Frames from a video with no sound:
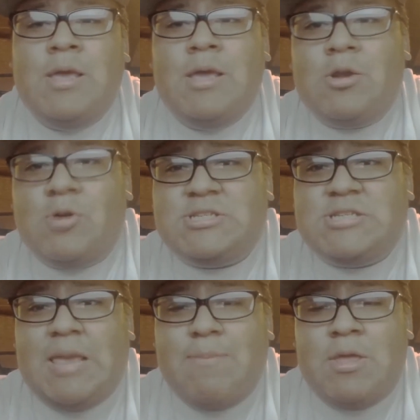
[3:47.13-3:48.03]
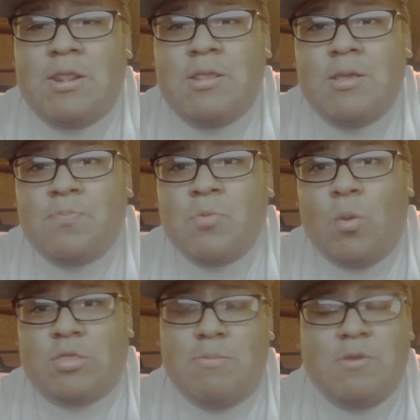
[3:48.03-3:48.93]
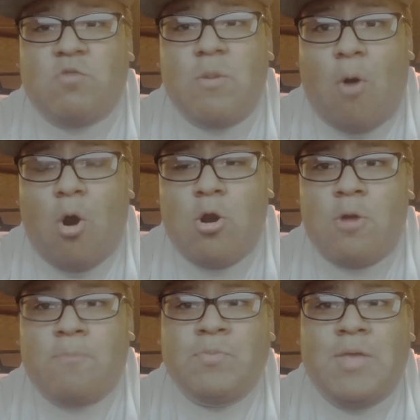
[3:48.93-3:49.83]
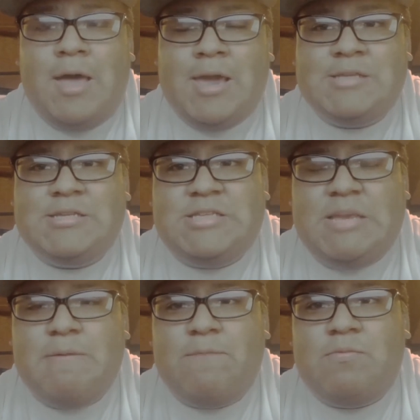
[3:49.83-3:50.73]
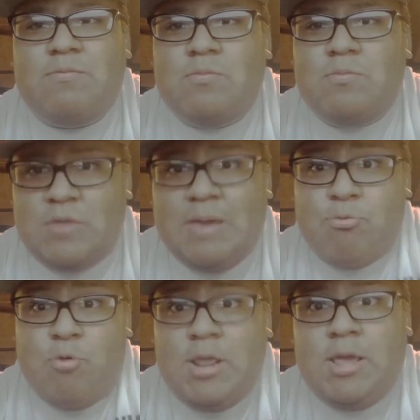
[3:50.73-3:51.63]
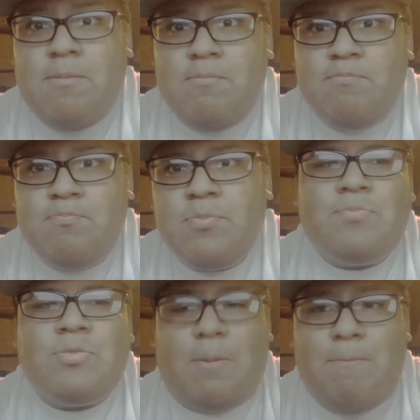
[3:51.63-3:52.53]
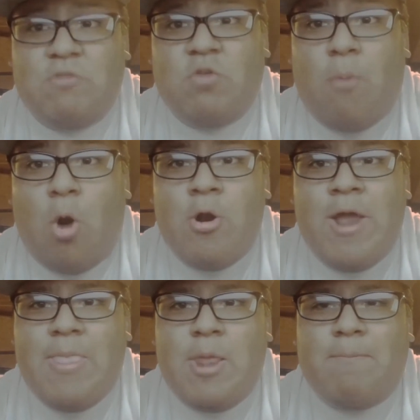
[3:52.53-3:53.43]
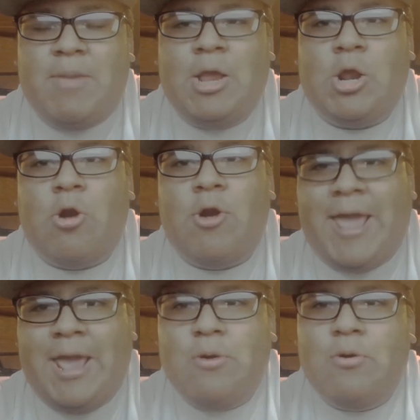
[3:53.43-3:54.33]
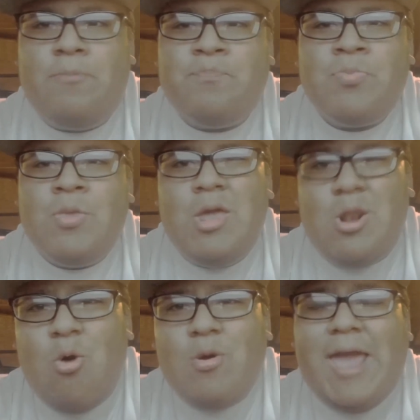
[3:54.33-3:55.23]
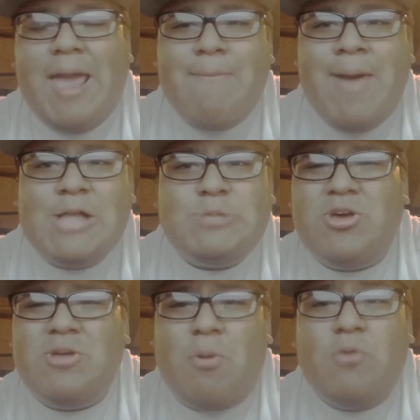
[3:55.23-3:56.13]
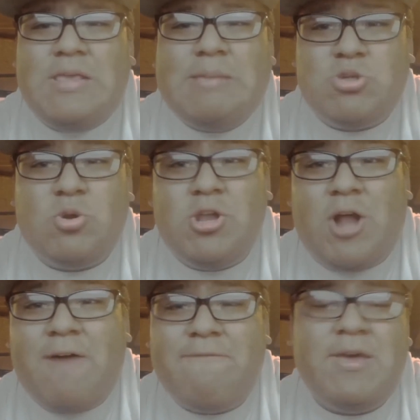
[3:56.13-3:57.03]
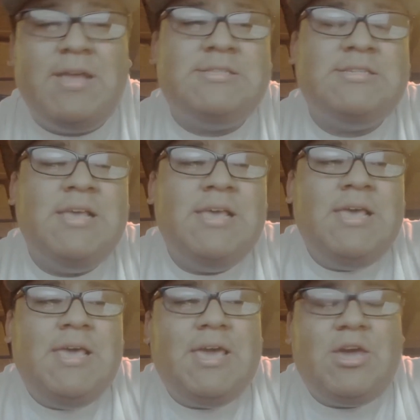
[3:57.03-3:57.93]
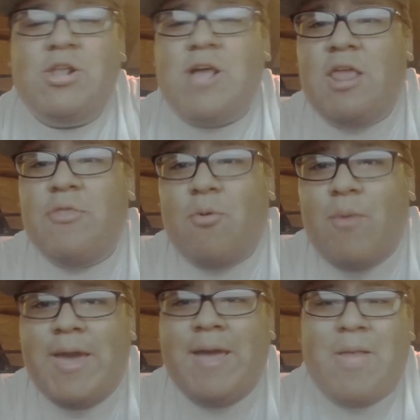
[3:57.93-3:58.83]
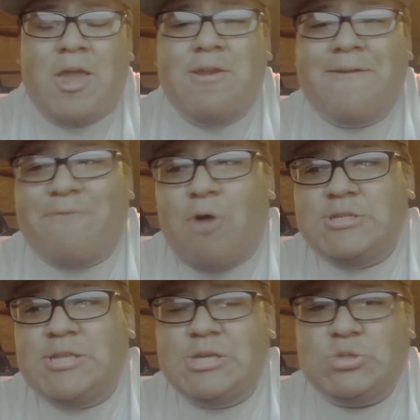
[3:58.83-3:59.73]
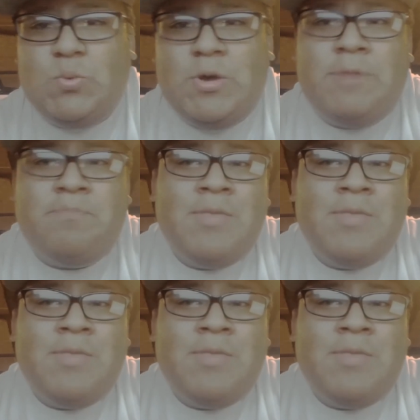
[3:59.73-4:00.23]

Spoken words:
Chris Sabin with the mystery partner against a team of Team 3D. The mystery partner ended up being Kurt Angle. An okay match, but both teams showed good offense. It could have gone either way. A lot of near falls in this one.